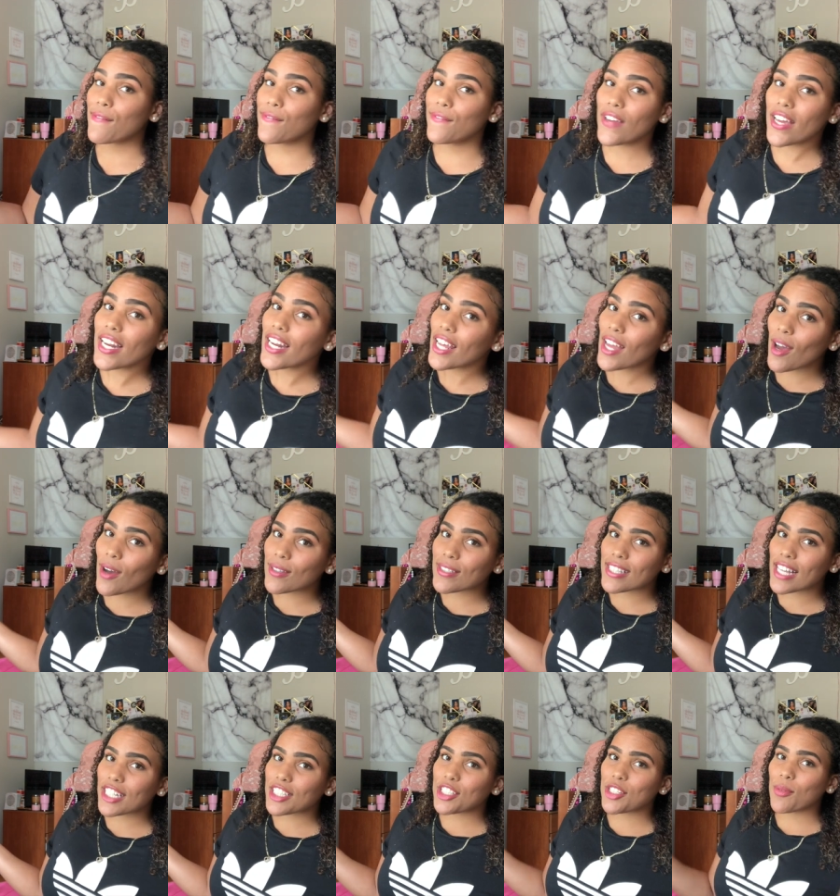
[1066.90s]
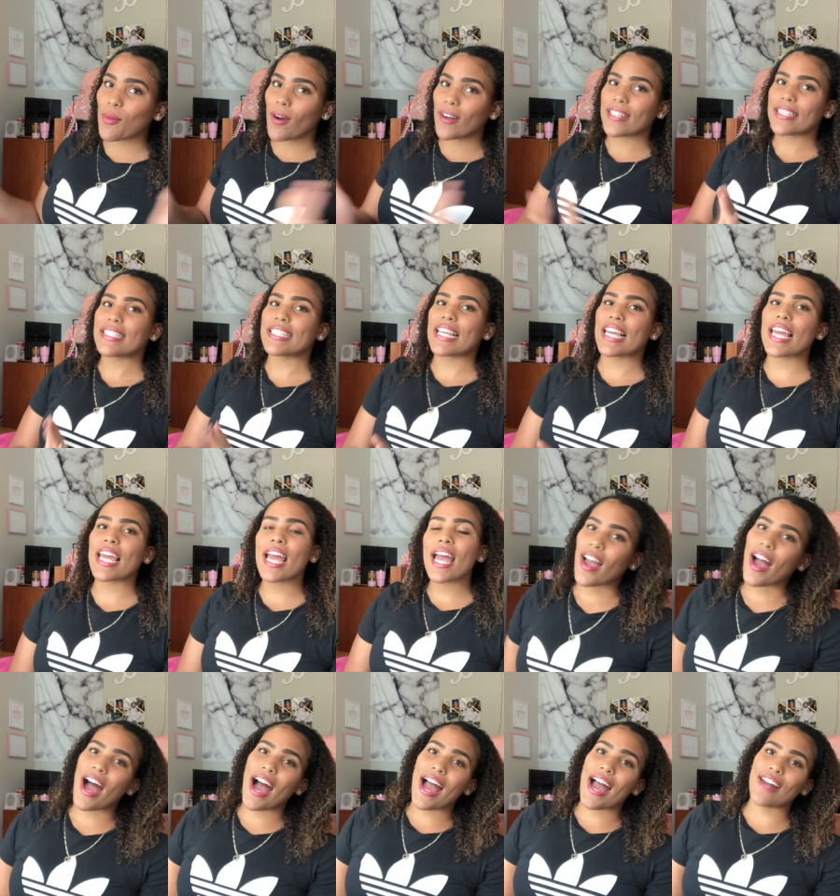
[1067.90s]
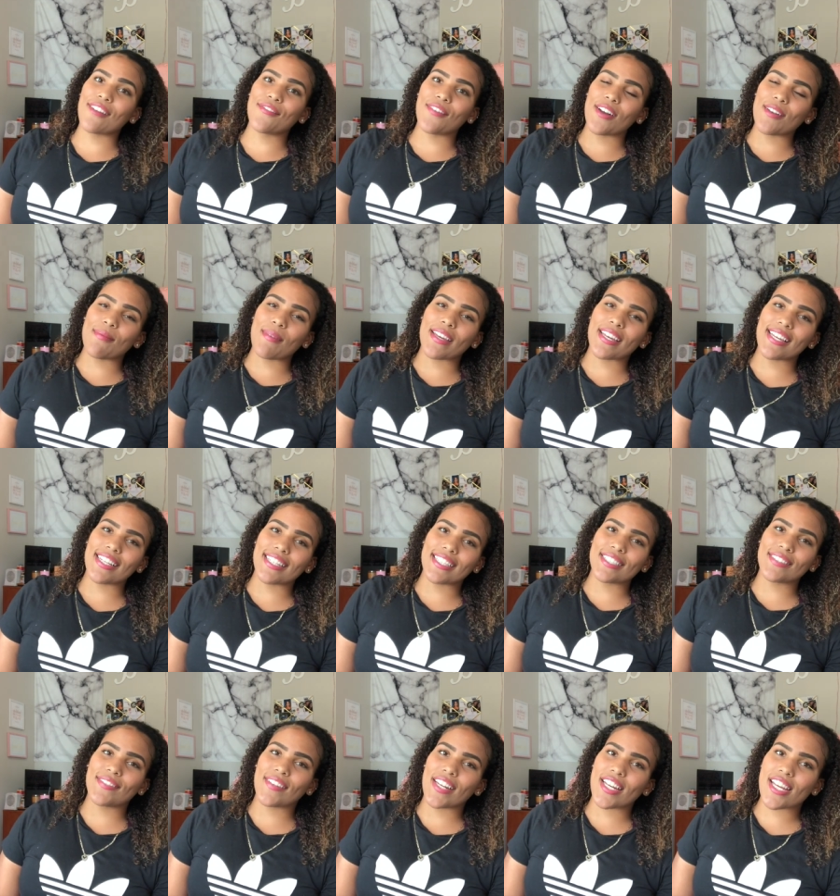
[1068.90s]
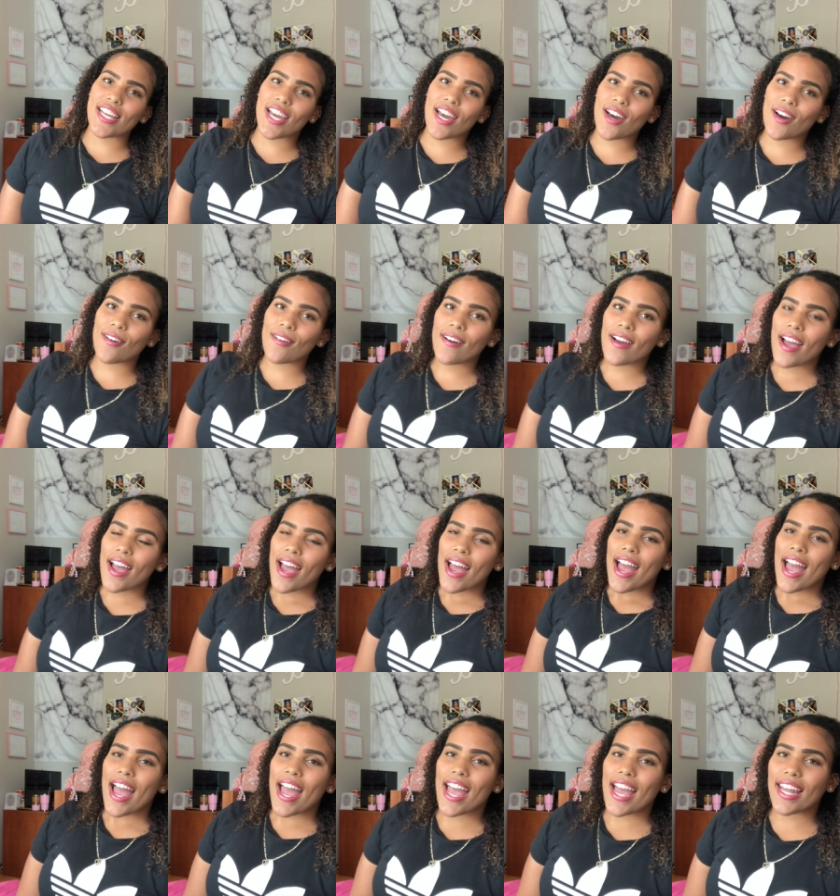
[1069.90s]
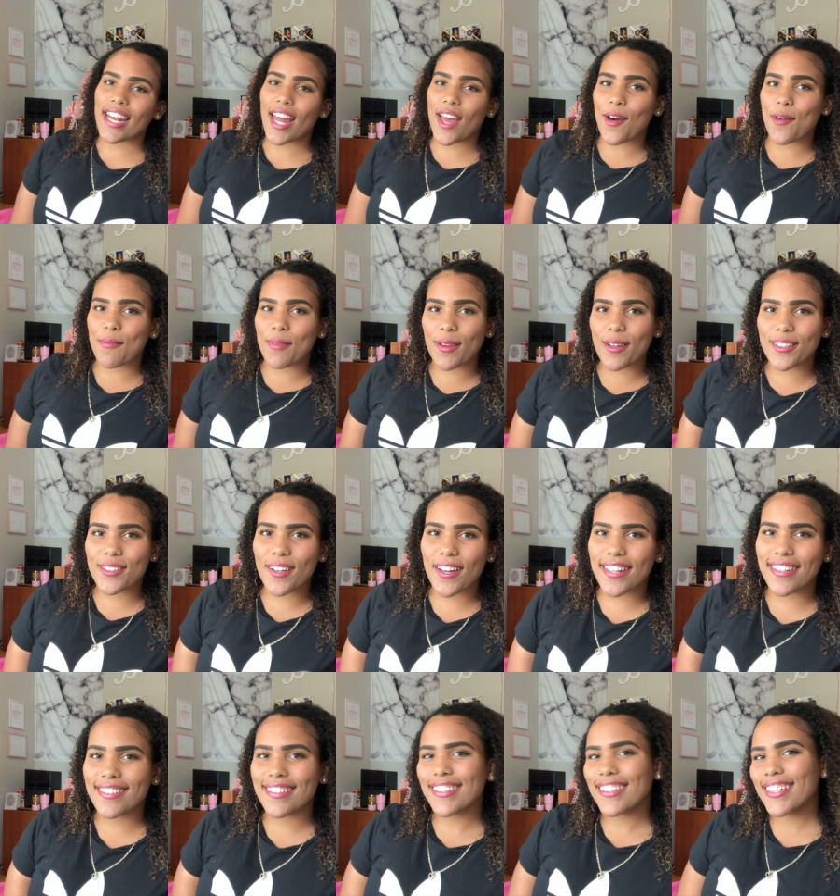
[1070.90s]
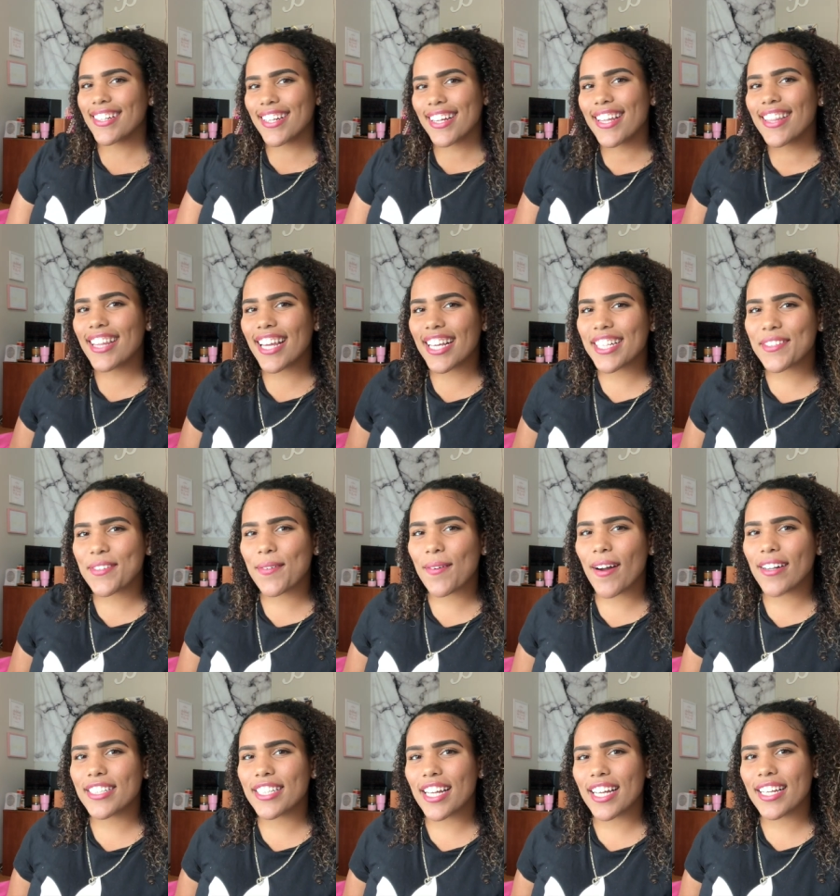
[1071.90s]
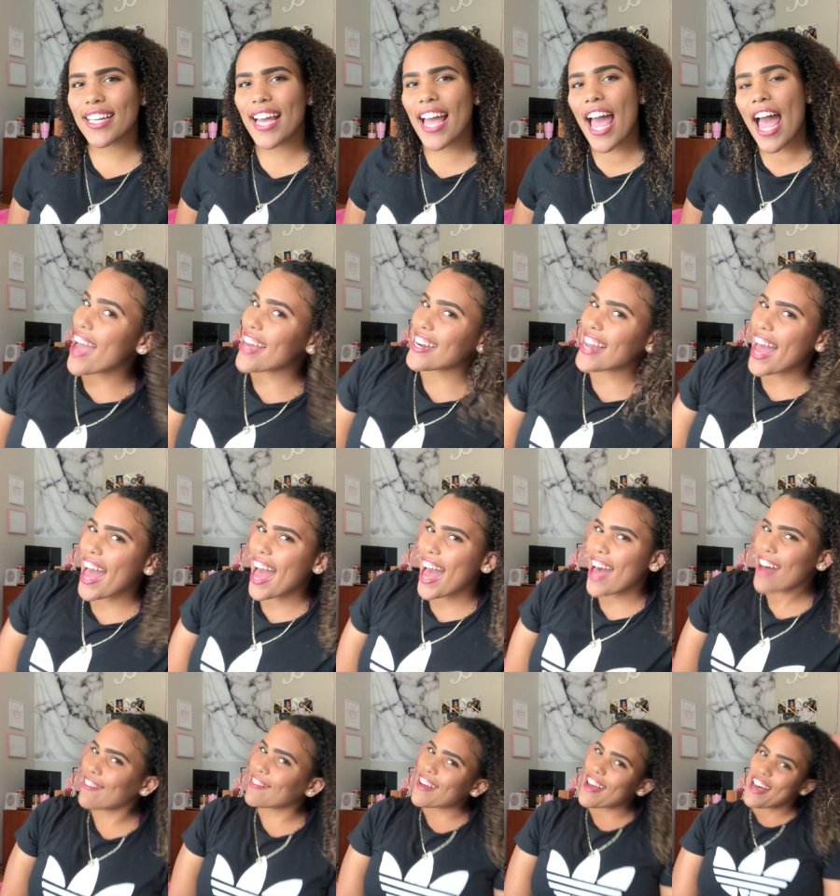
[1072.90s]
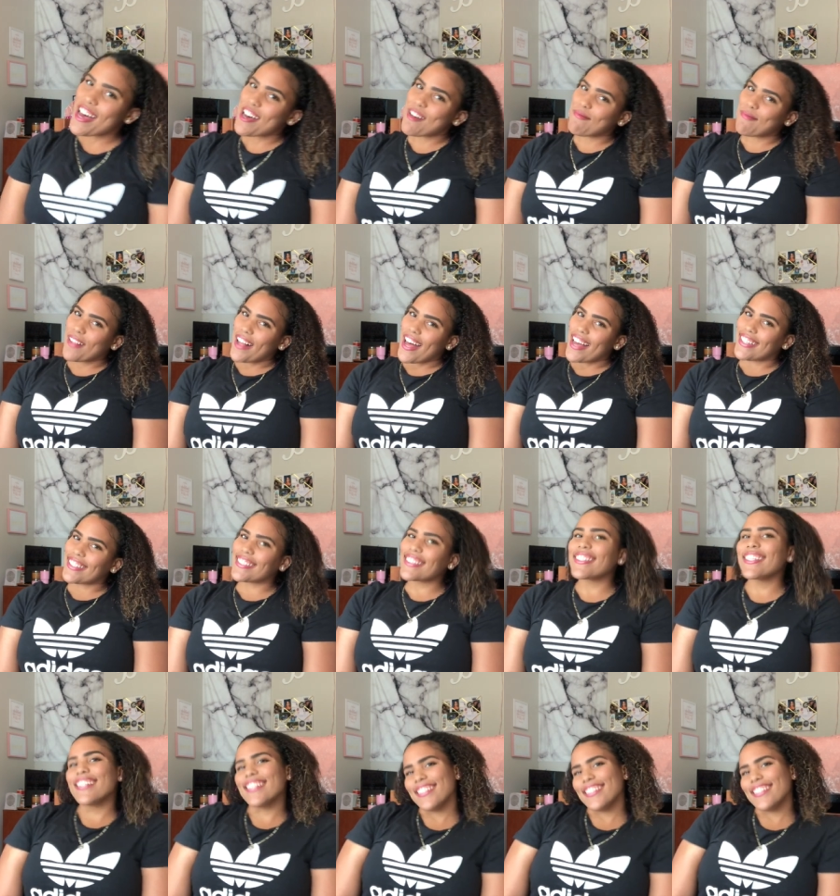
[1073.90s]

videos that you want to see. I had fun making this video and I hope you enjoyed. Thanks for watching and have a blessed